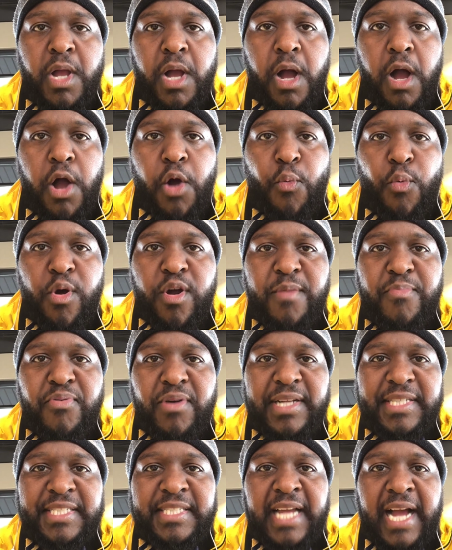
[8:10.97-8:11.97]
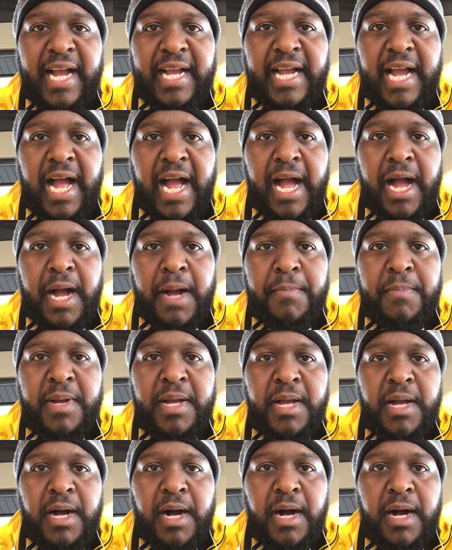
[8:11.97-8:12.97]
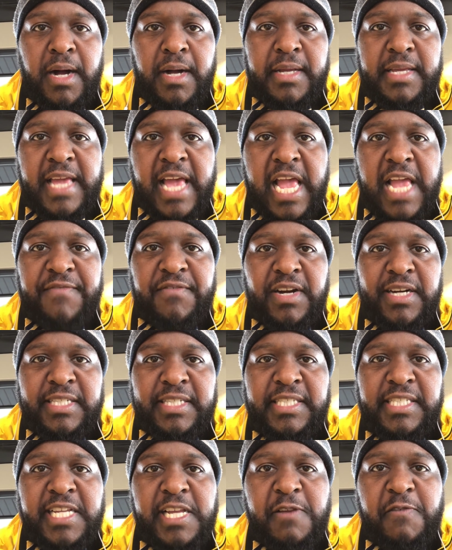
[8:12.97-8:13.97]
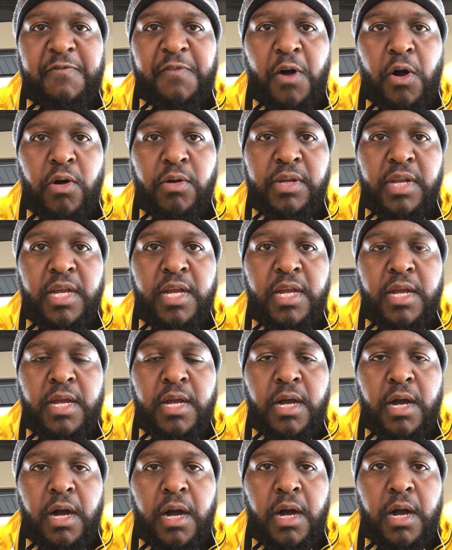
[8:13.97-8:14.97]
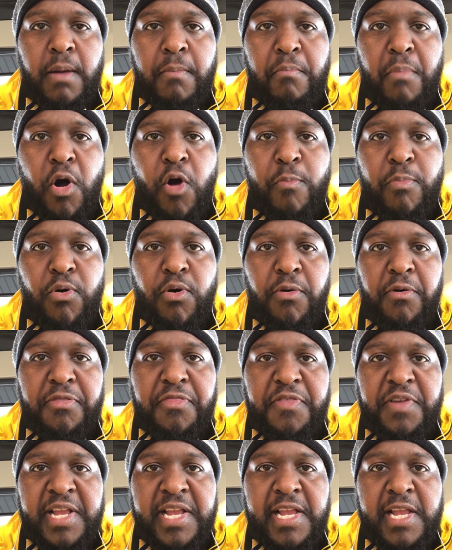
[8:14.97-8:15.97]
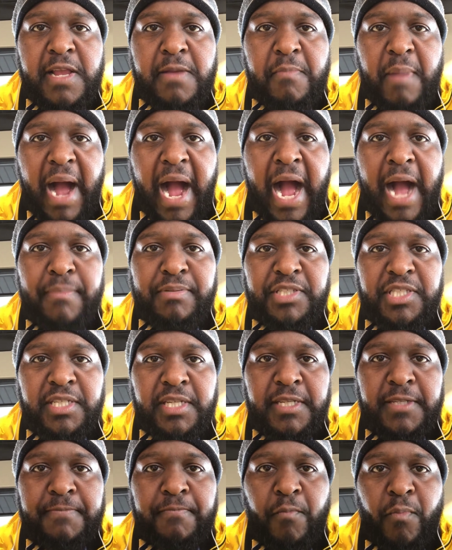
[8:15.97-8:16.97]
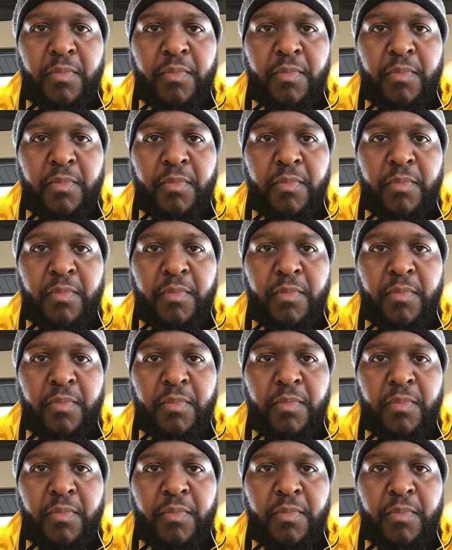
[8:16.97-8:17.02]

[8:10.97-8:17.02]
Uh, WordPress dot com uh, gave a default uh, mobile theme option